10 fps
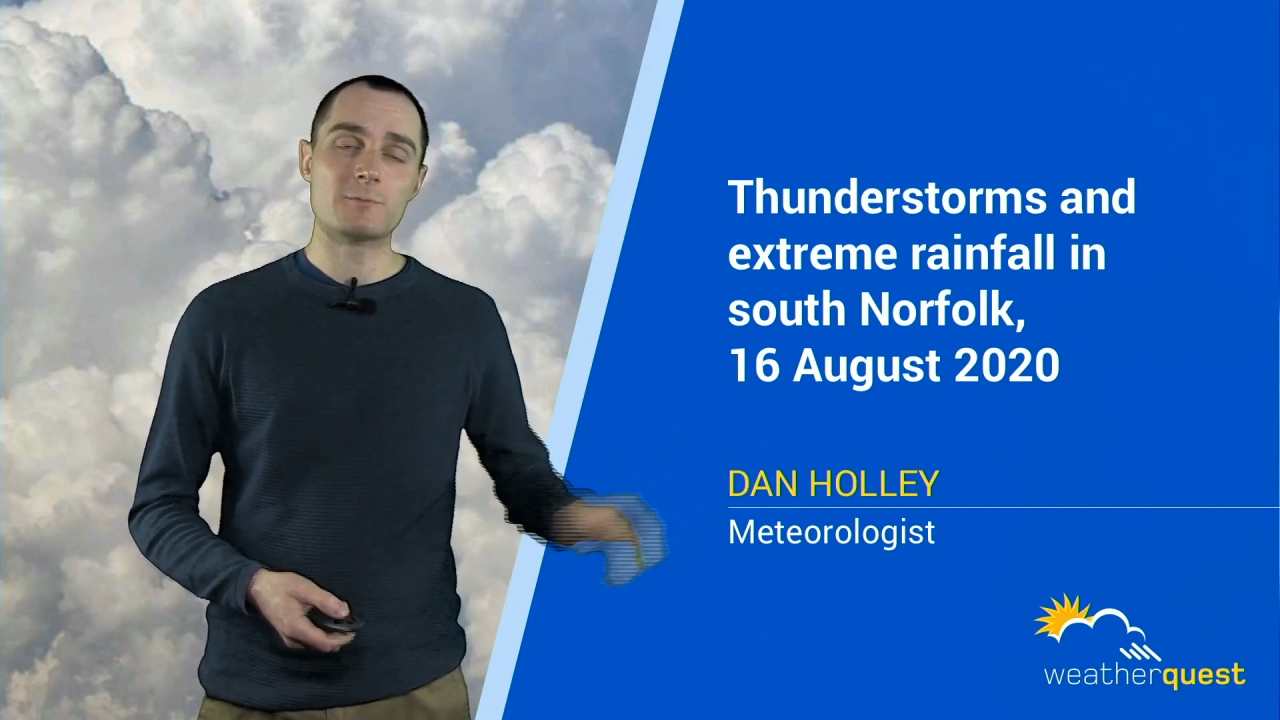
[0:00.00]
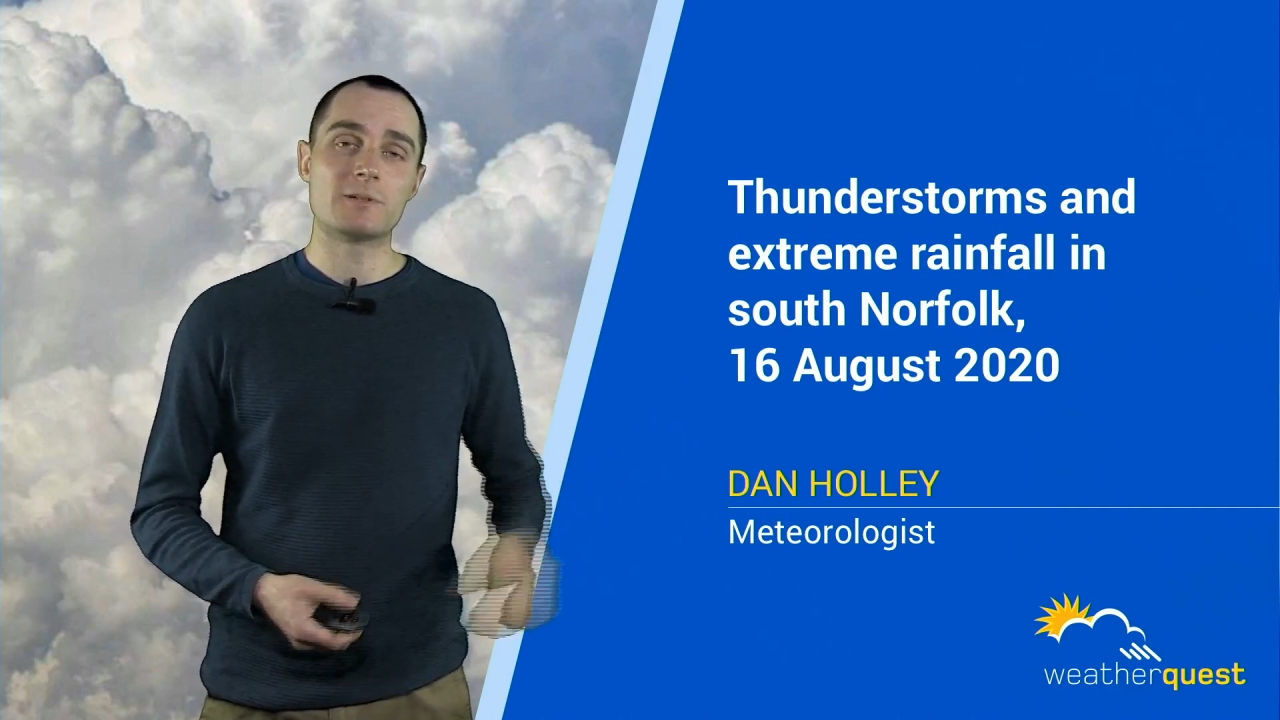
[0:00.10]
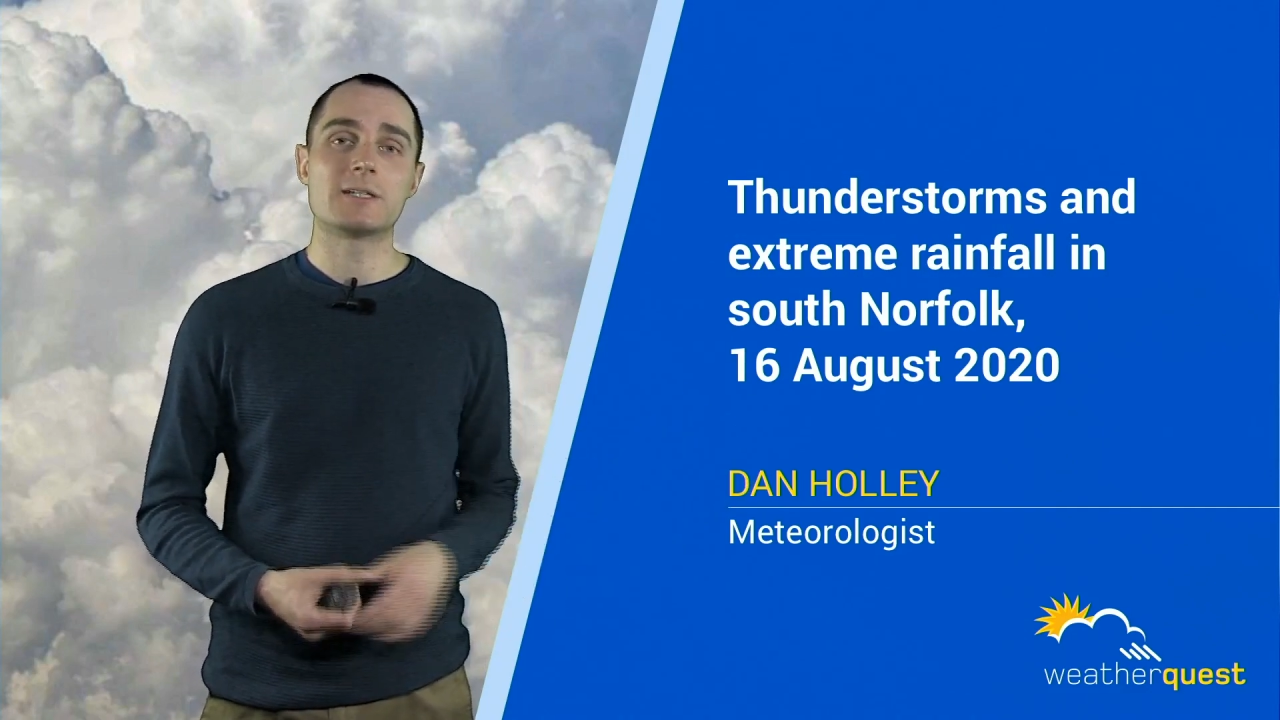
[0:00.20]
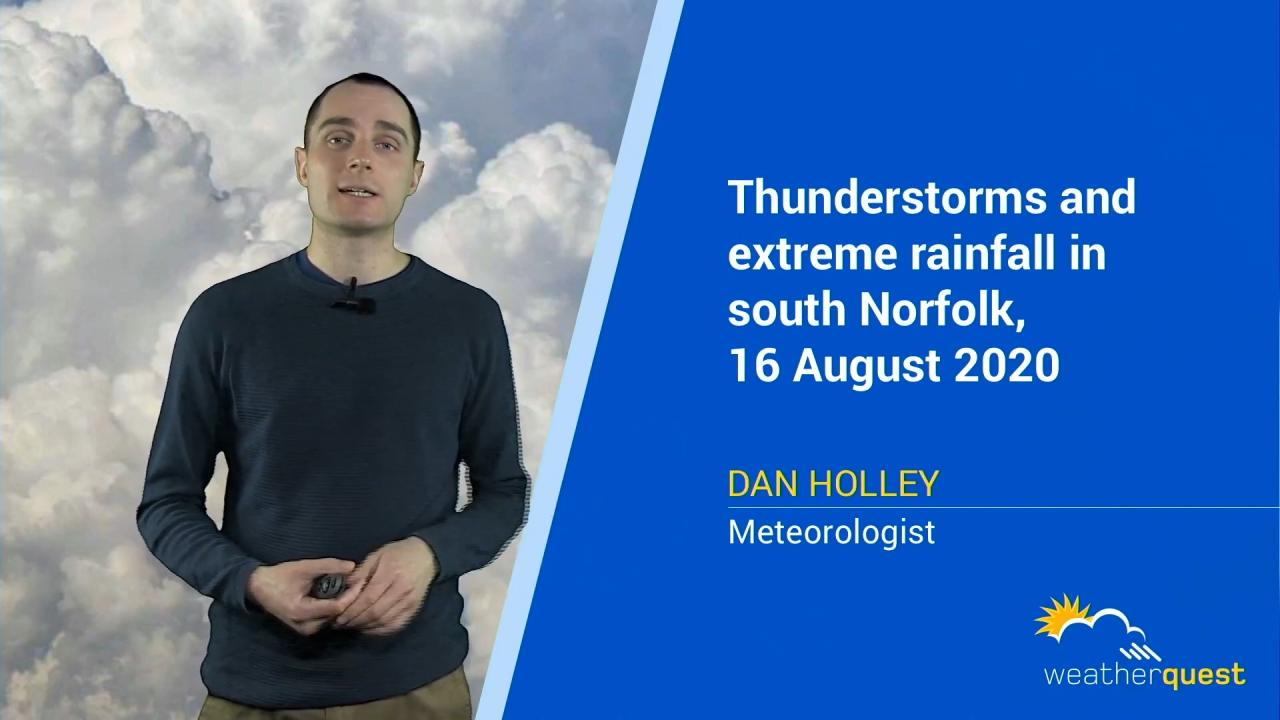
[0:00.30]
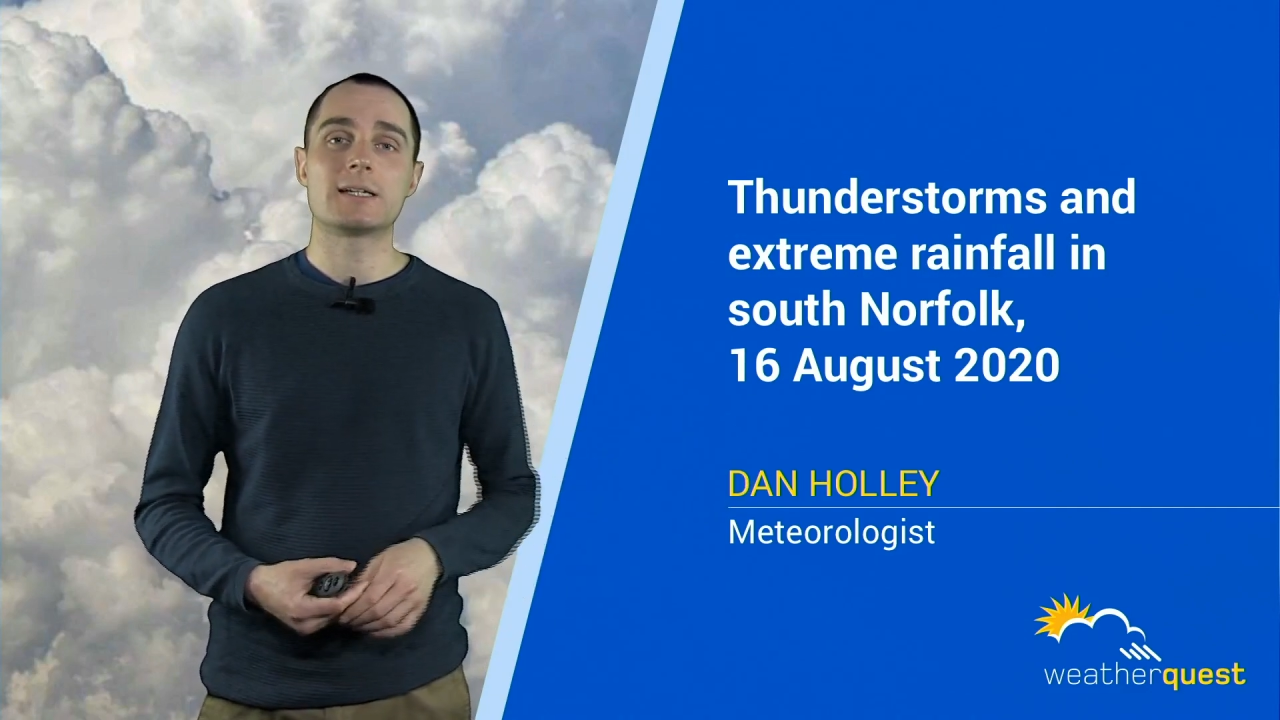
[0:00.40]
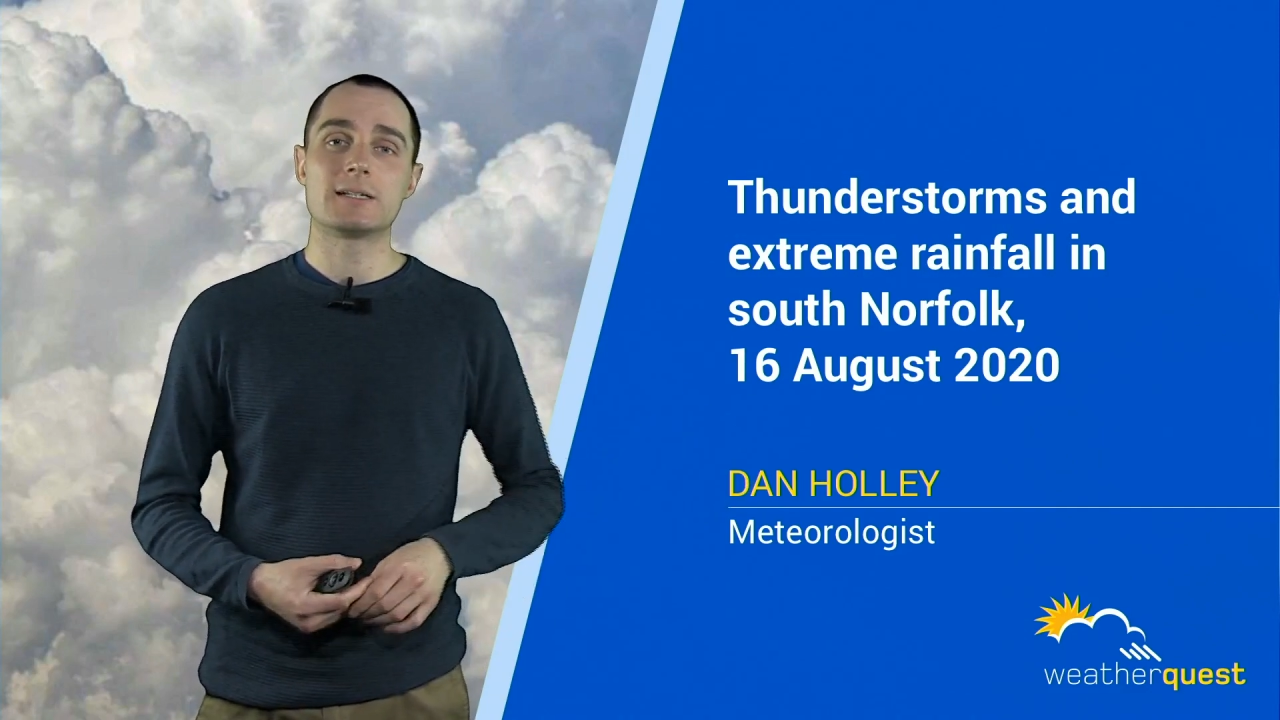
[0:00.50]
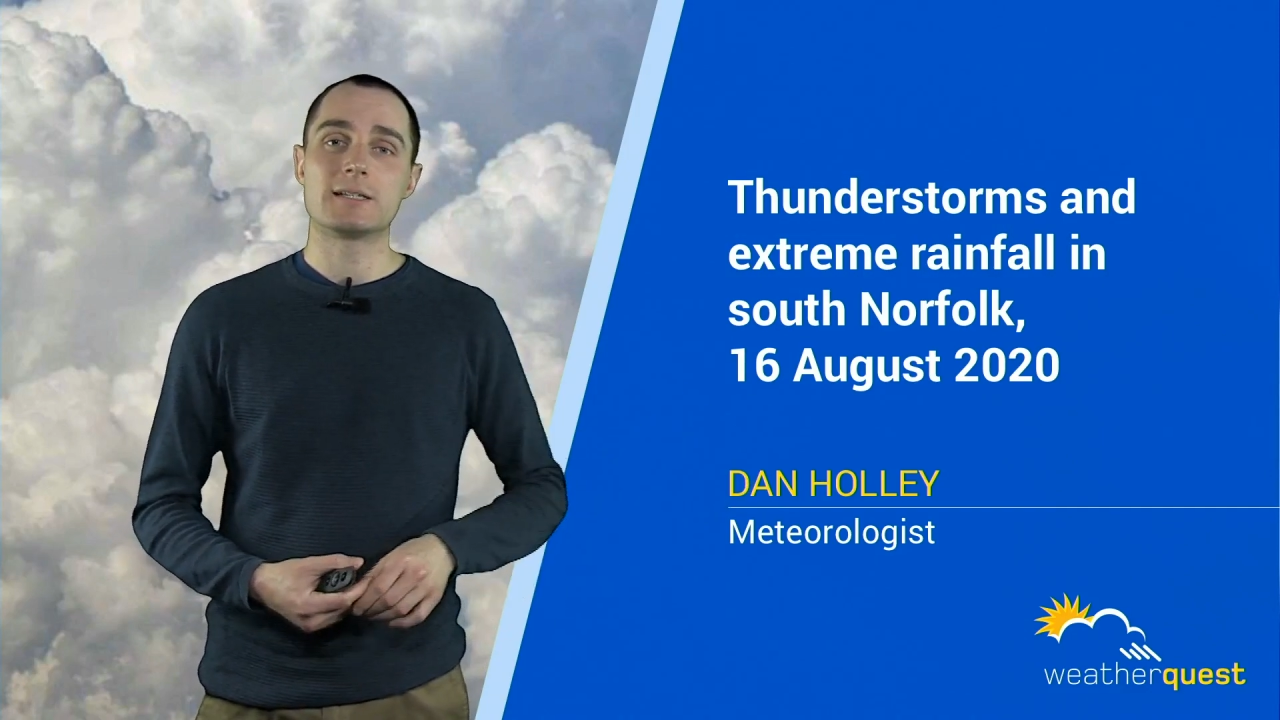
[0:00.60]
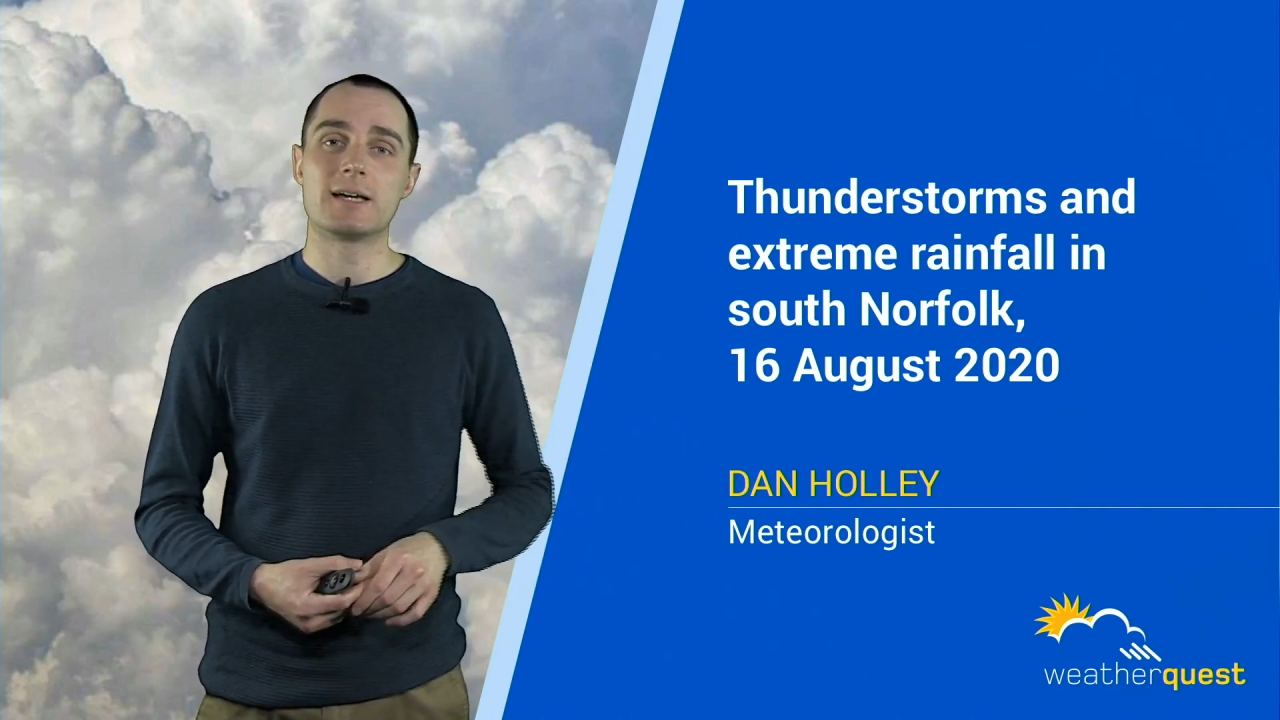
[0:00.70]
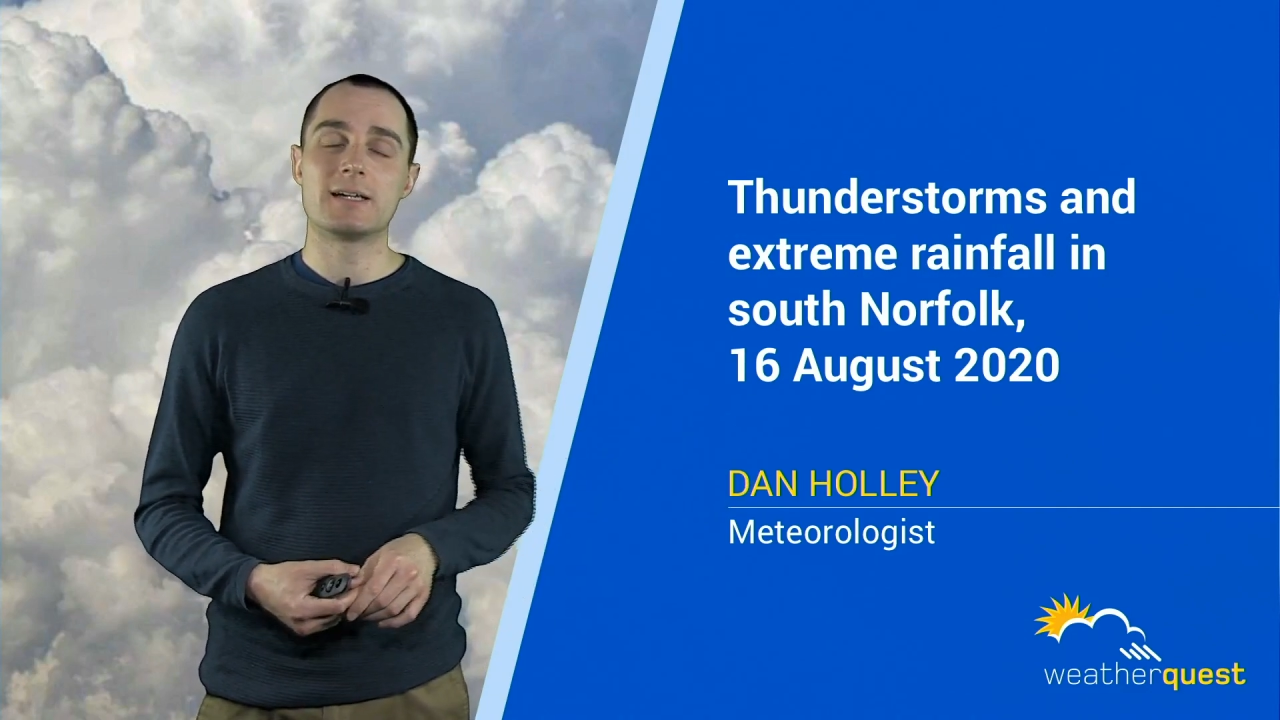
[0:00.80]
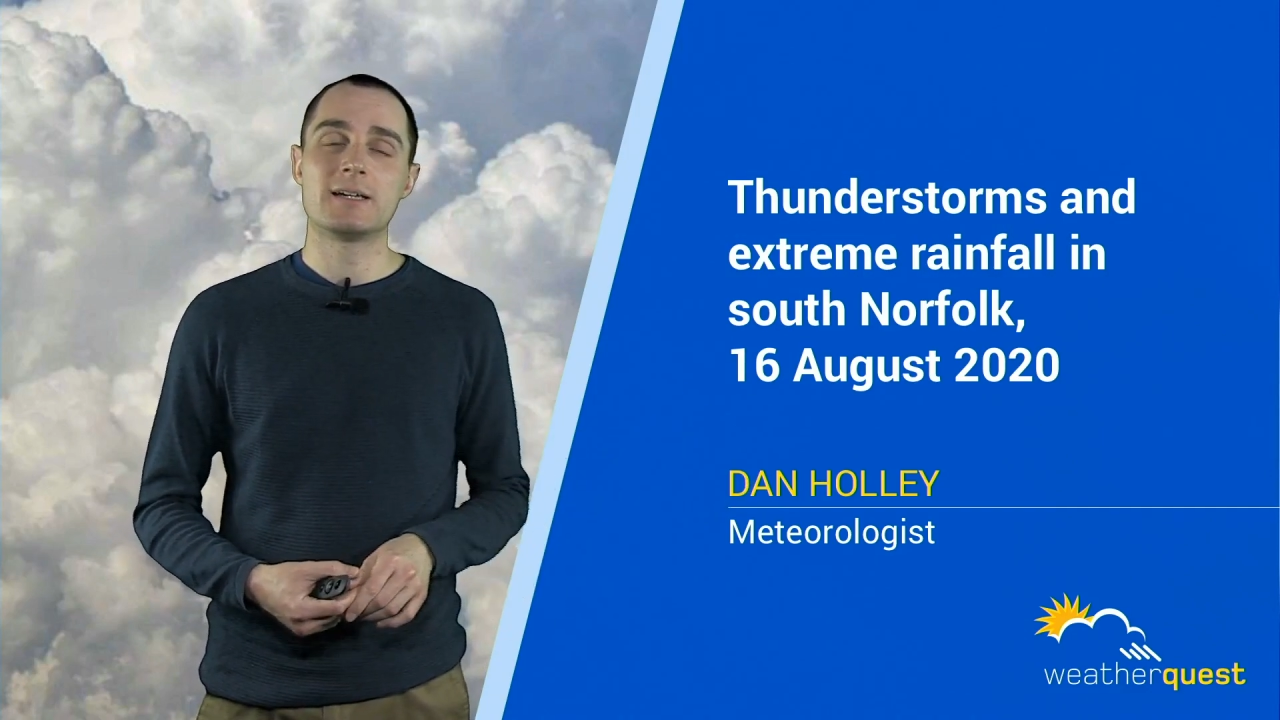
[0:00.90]
particular
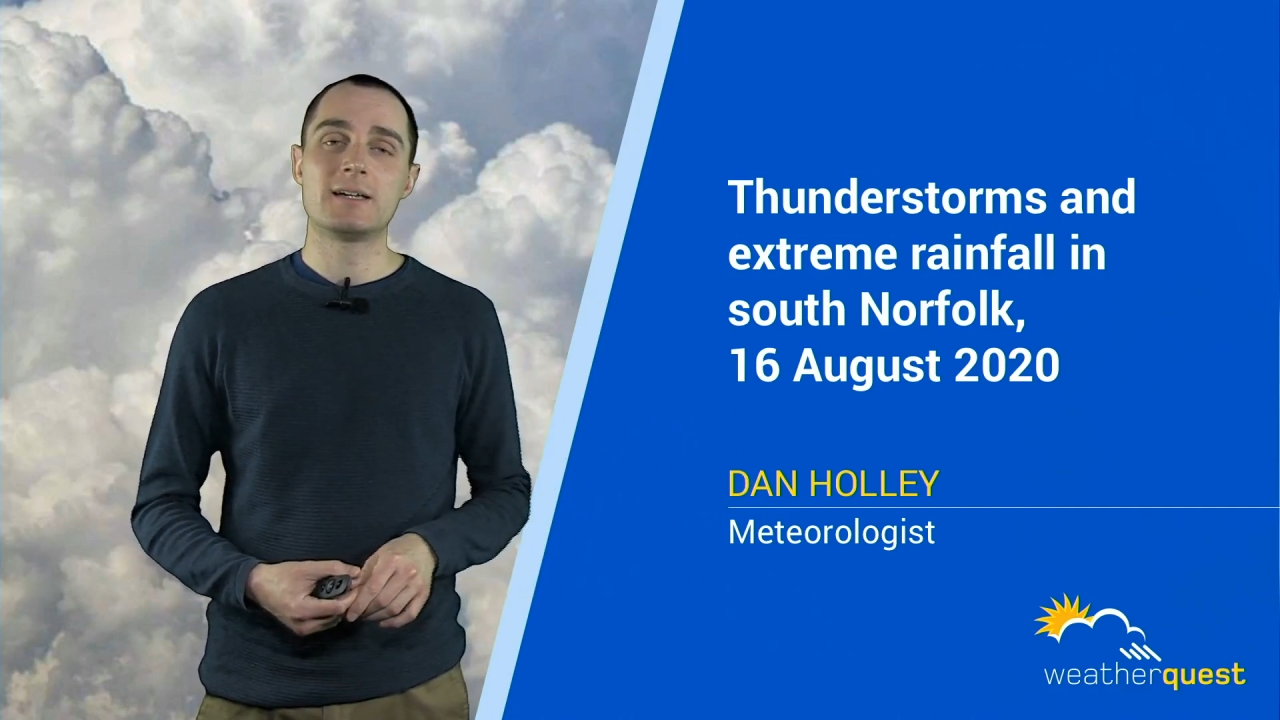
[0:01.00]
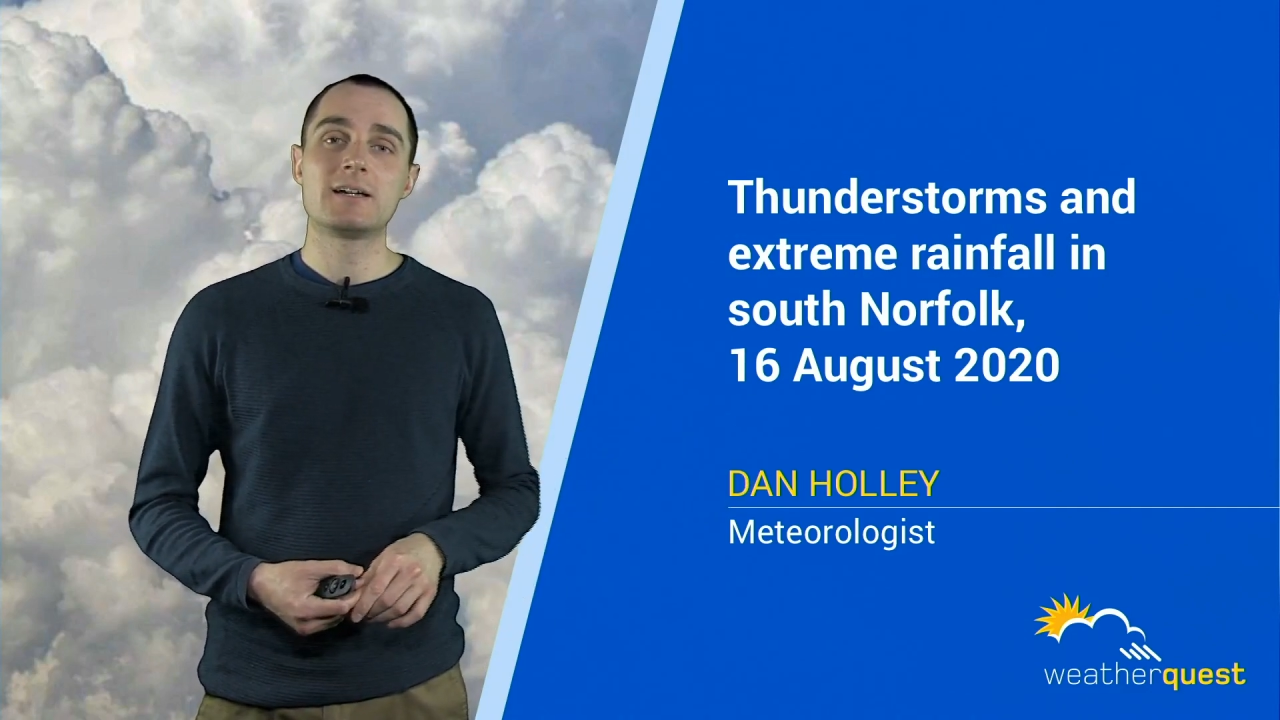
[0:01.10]
day